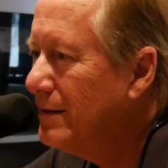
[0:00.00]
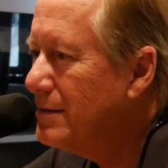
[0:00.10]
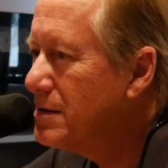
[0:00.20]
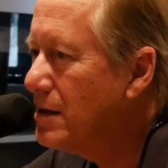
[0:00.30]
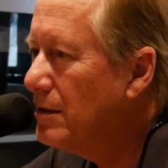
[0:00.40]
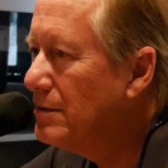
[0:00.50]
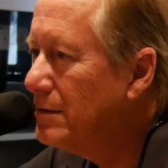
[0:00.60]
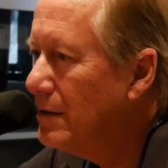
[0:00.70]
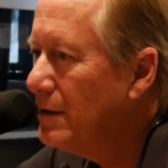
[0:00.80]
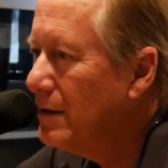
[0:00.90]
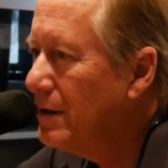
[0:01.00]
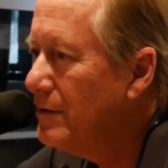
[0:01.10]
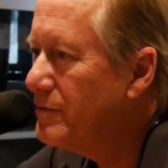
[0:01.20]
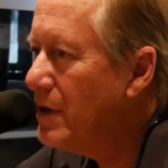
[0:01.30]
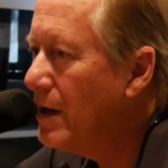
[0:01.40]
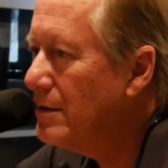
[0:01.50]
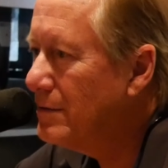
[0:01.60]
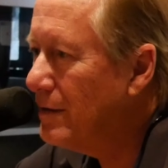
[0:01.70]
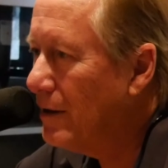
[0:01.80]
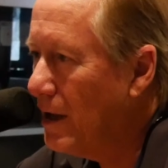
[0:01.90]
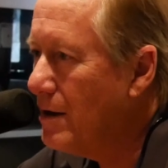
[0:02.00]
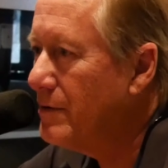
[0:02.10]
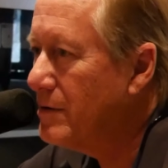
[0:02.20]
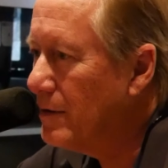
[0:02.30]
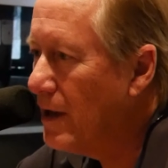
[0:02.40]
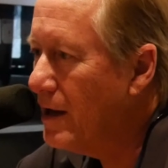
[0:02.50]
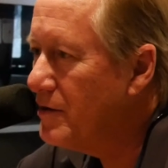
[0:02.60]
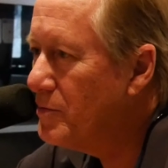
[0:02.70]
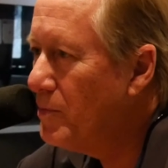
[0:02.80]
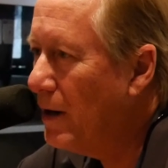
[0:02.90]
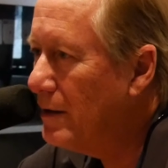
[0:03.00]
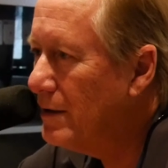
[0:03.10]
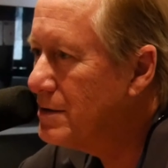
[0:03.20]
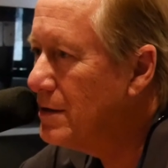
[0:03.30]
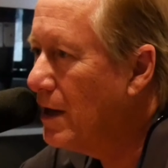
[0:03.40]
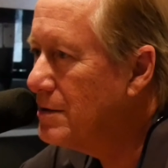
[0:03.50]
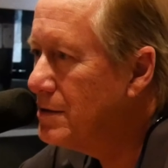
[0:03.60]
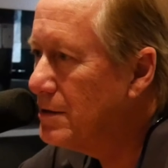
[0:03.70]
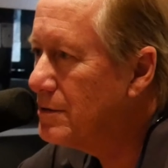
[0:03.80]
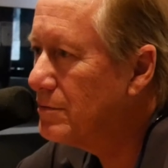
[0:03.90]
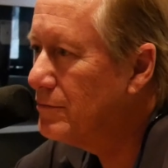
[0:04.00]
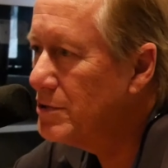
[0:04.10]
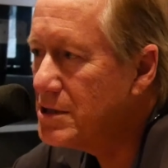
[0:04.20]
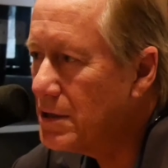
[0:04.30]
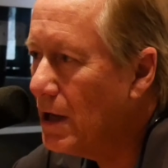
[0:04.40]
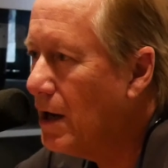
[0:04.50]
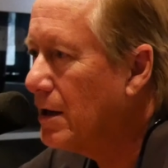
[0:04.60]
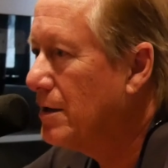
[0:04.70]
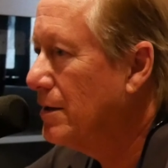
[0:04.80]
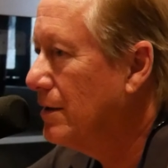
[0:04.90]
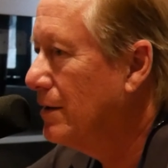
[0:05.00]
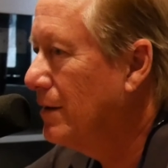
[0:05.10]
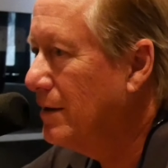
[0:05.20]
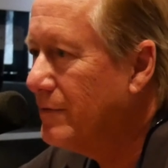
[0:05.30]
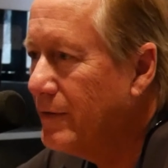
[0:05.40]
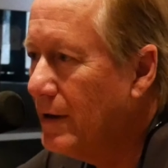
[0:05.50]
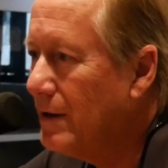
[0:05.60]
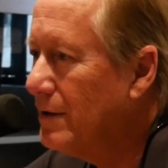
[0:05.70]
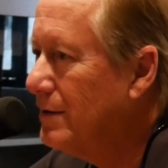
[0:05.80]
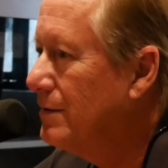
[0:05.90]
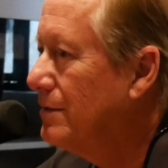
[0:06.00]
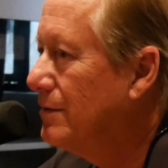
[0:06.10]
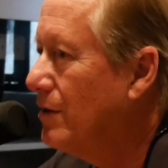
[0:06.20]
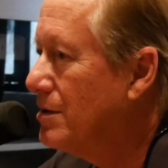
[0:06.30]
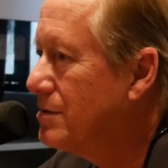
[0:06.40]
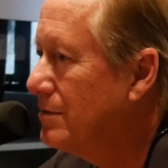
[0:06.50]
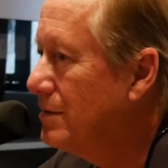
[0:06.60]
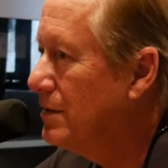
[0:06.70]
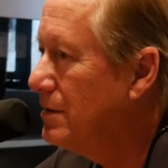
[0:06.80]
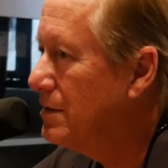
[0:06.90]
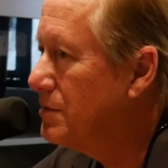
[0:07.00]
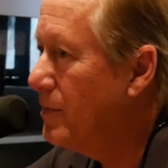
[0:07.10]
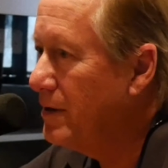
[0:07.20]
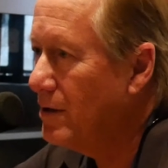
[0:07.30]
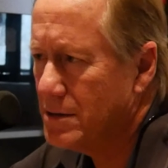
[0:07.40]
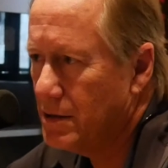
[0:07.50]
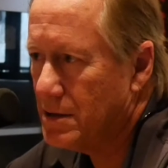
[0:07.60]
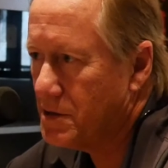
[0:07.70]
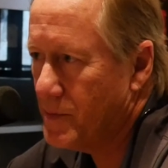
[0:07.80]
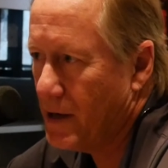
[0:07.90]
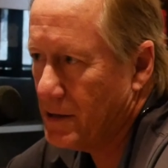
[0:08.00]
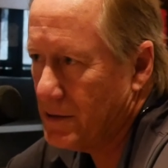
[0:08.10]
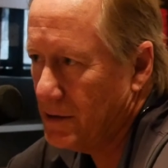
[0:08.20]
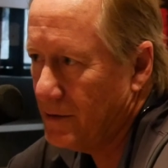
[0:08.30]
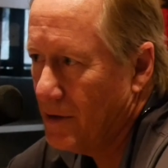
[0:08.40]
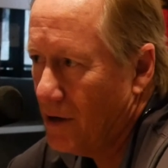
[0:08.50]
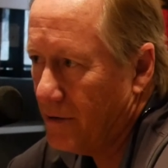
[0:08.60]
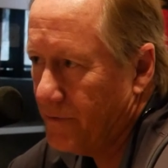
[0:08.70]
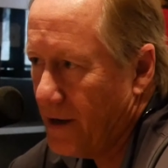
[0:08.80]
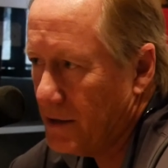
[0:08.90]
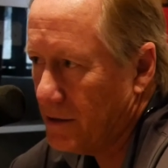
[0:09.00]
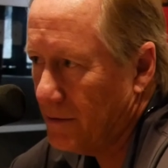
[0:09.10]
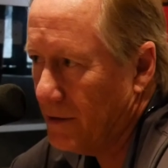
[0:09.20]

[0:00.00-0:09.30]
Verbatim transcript: And so. You've done a lot with your life, but it's not just Woodstock and N F L, and you also did this. Ma you also did this magazine on fashion,